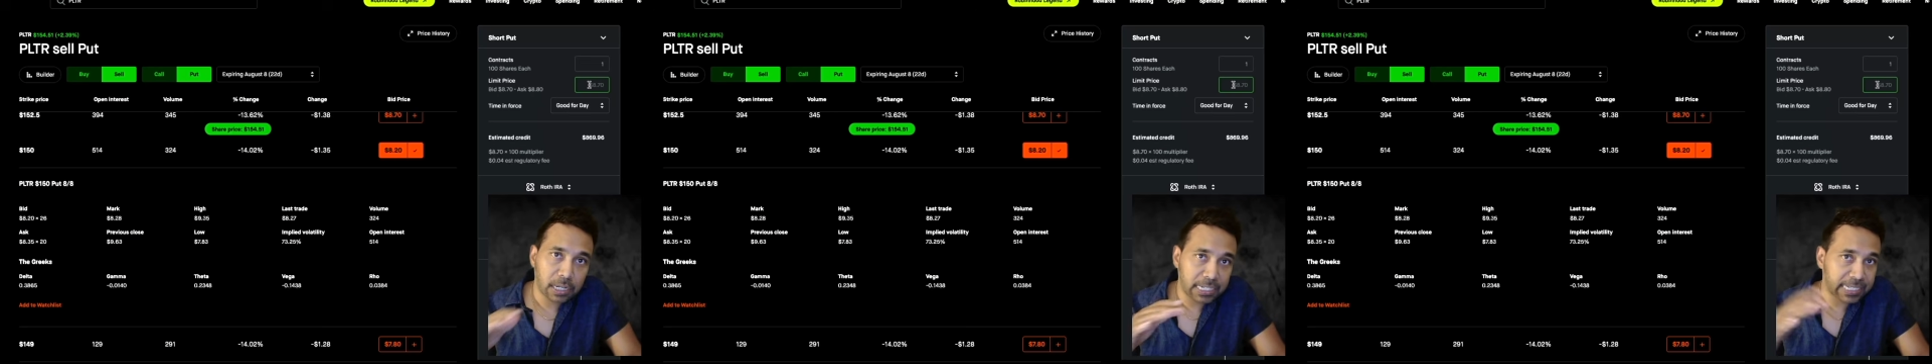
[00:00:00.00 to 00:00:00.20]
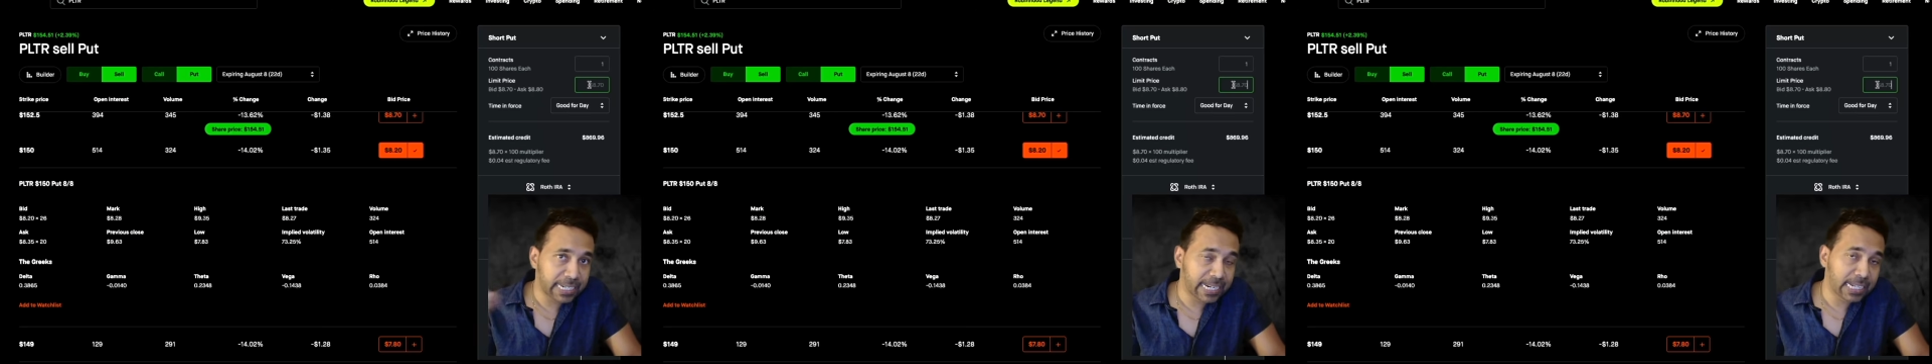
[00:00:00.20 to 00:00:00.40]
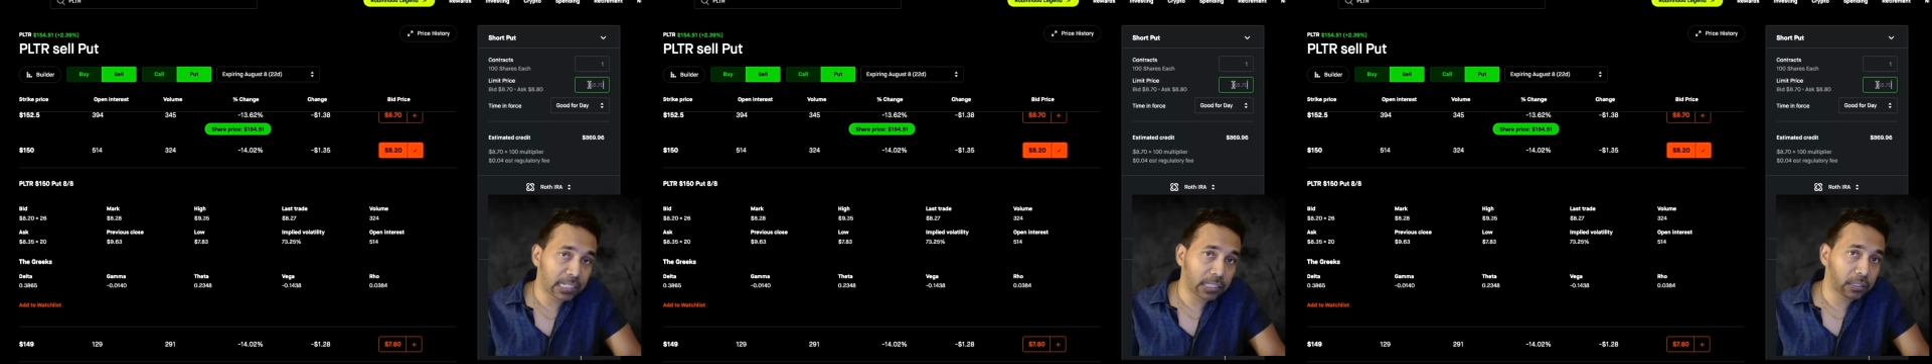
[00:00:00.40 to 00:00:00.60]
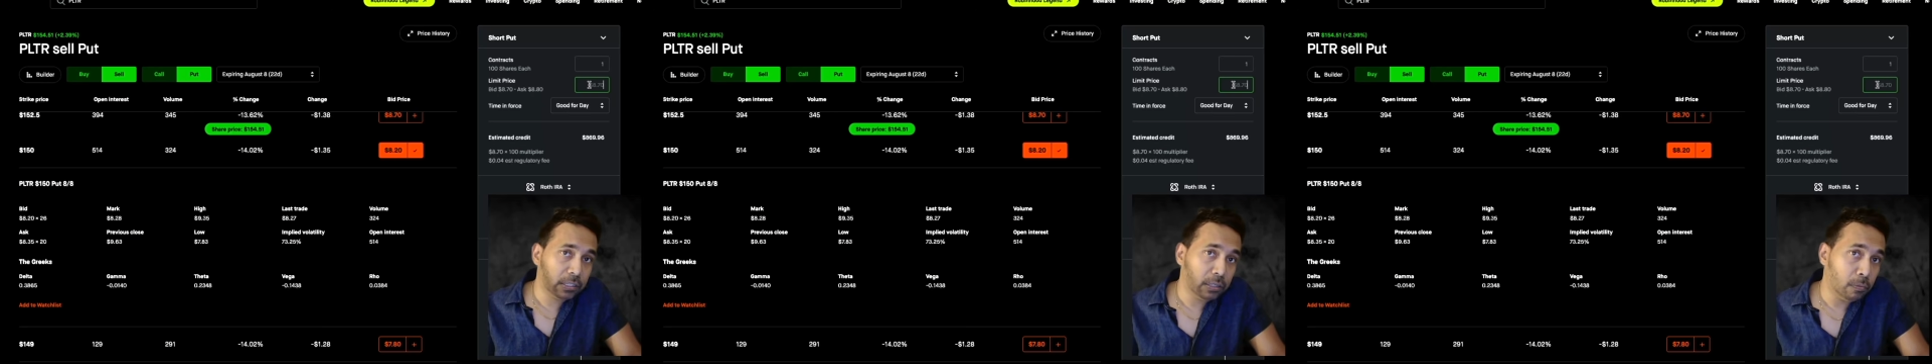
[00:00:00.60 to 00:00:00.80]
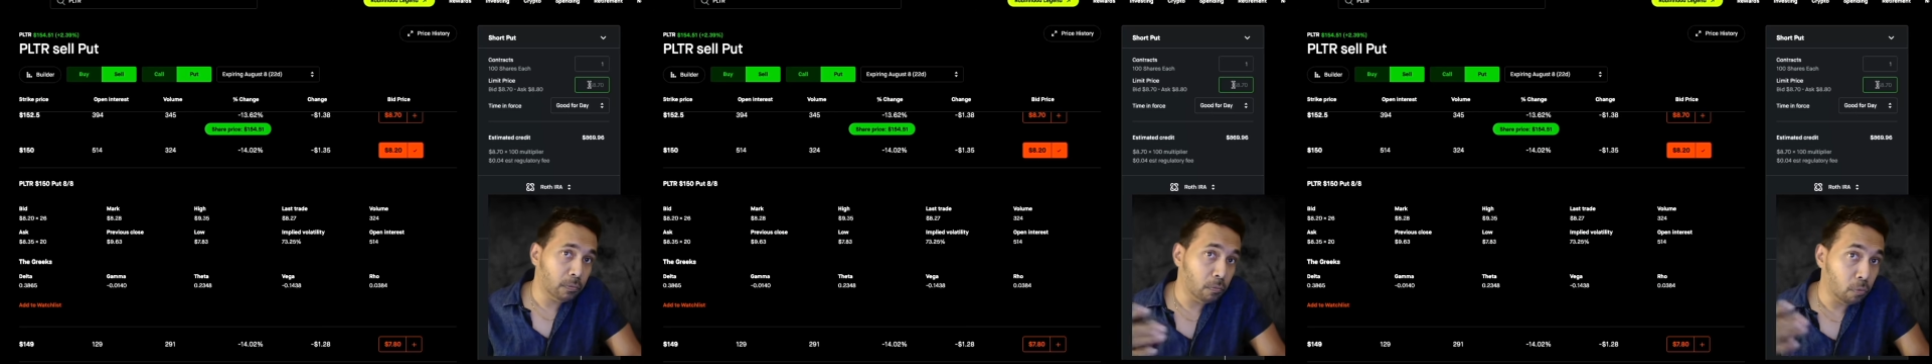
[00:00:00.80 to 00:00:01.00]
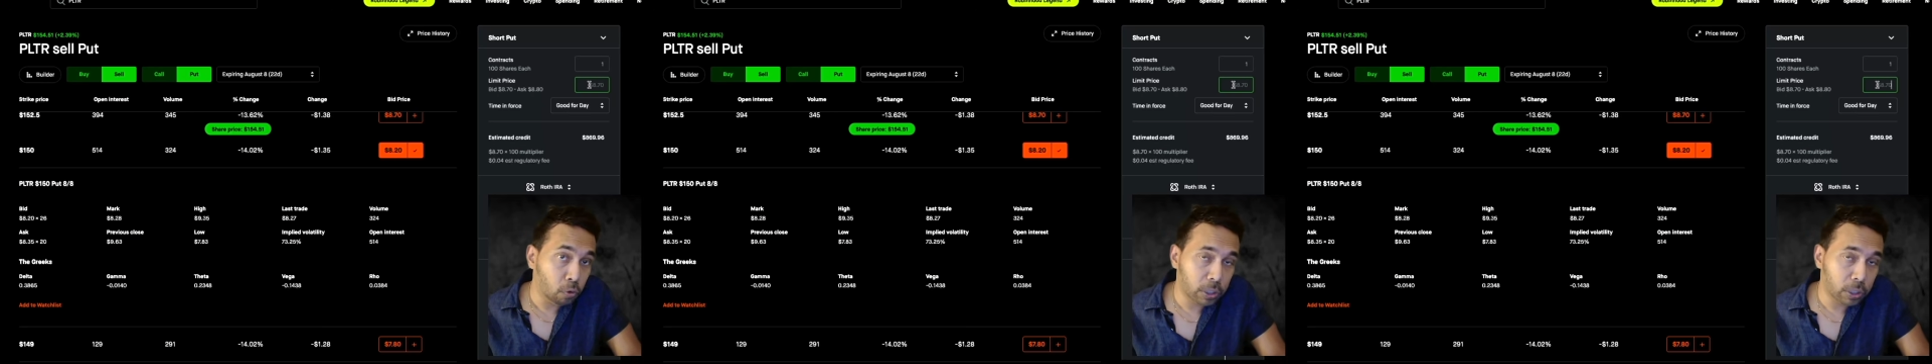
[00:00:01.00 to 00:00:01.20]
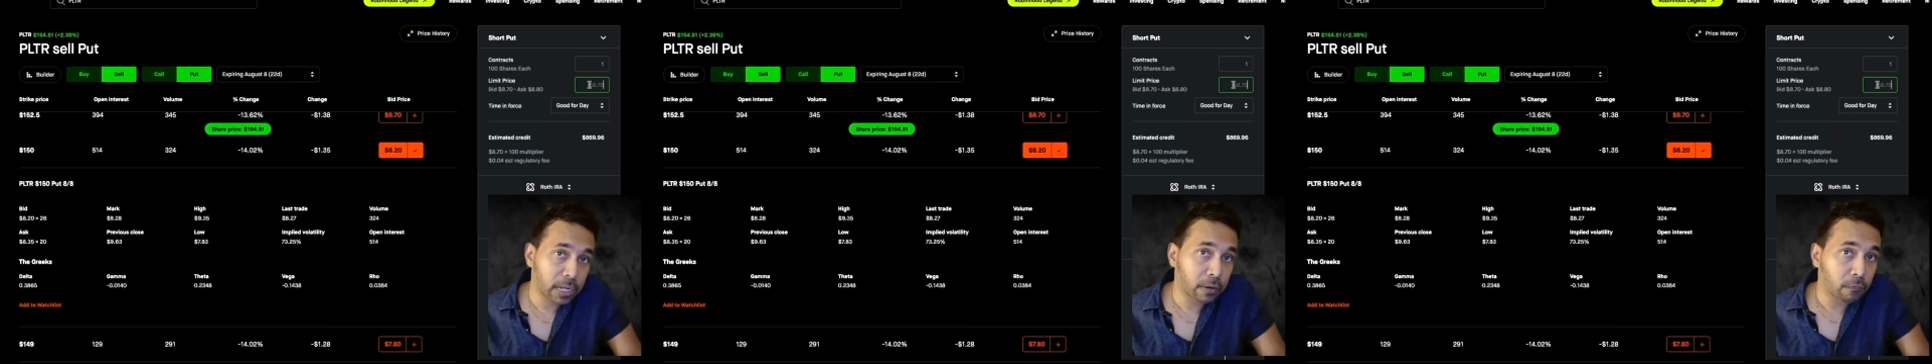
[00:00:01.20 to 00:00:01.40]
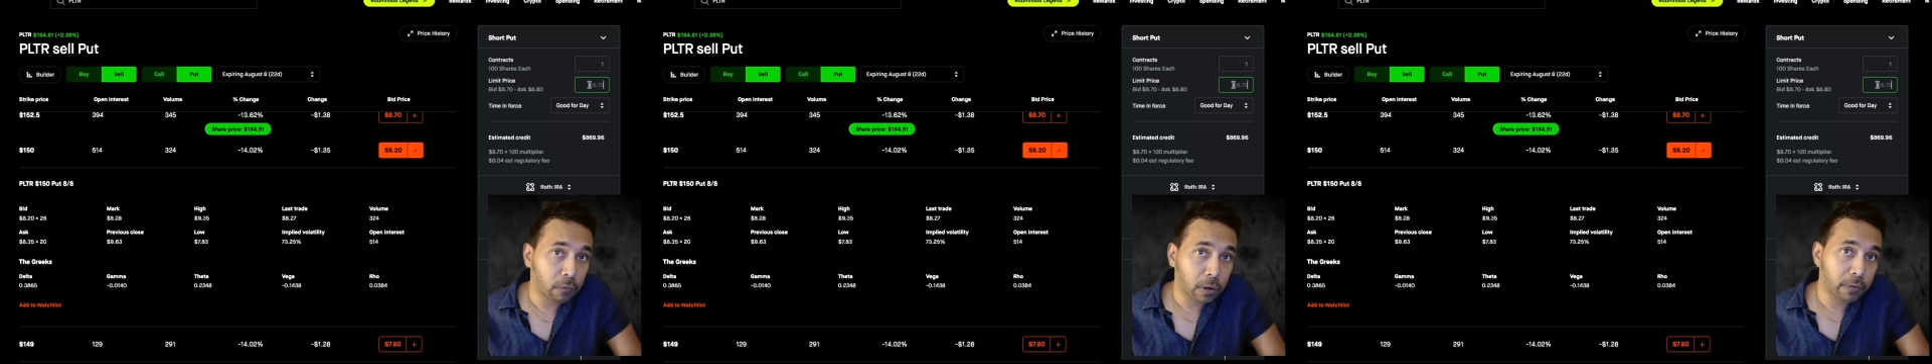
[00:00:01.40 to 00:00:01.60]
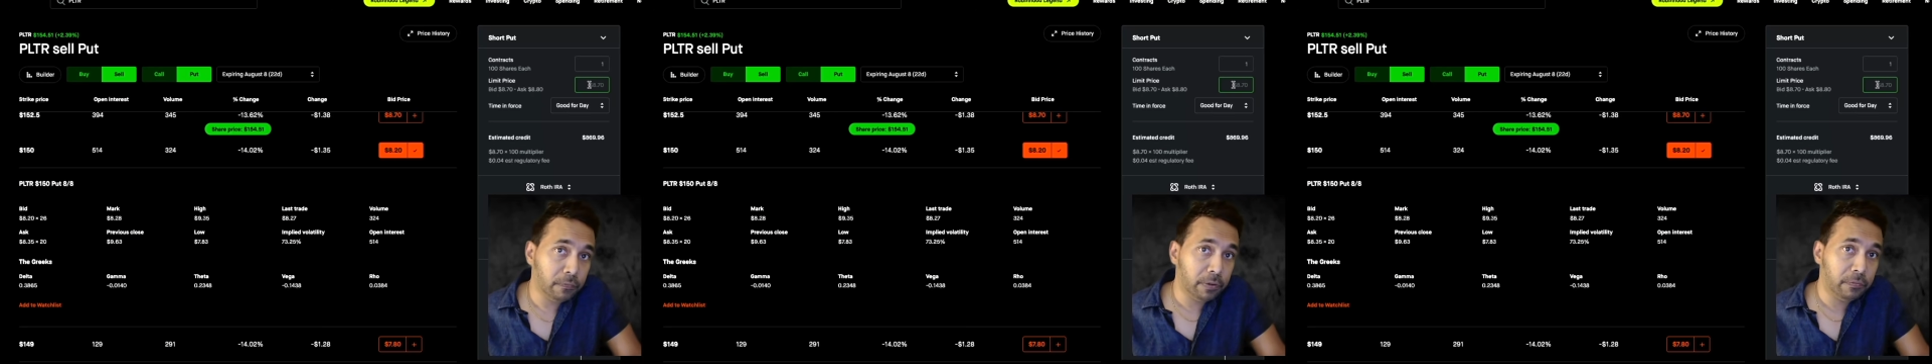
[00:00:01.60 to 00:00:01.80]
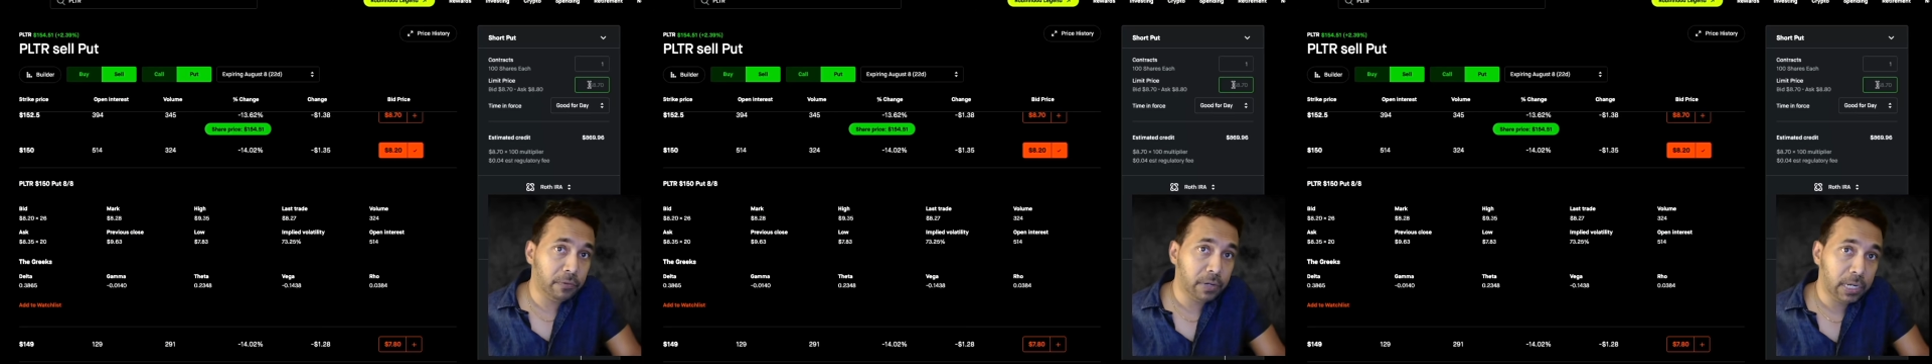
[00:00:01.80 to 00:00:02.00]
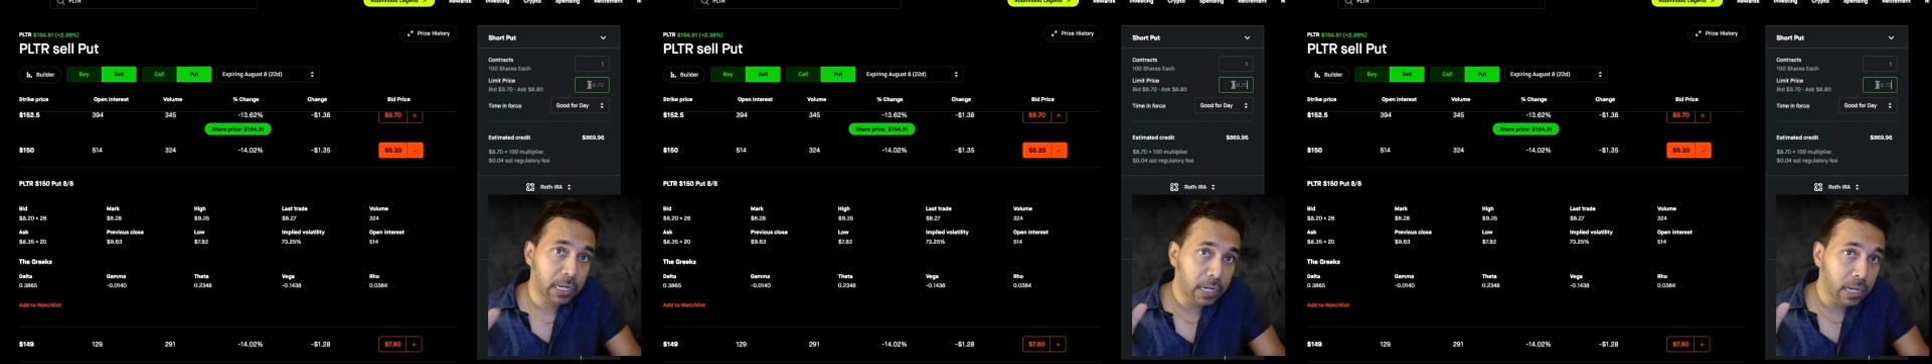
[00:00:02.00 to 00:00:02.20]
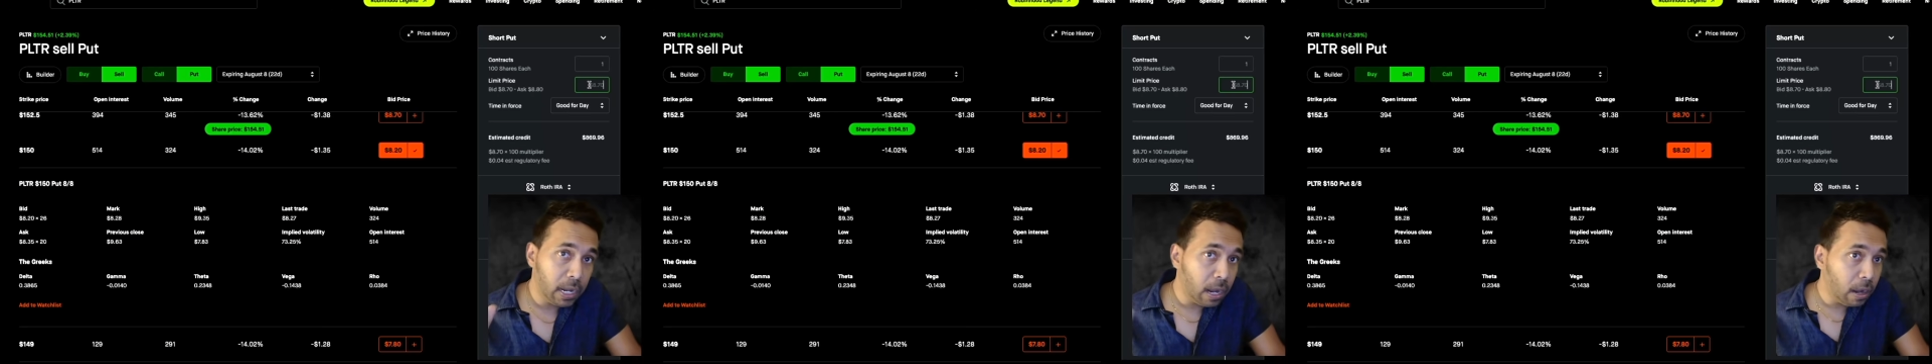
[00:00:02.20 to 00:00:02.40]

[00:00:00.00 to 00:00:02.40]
stays more than 150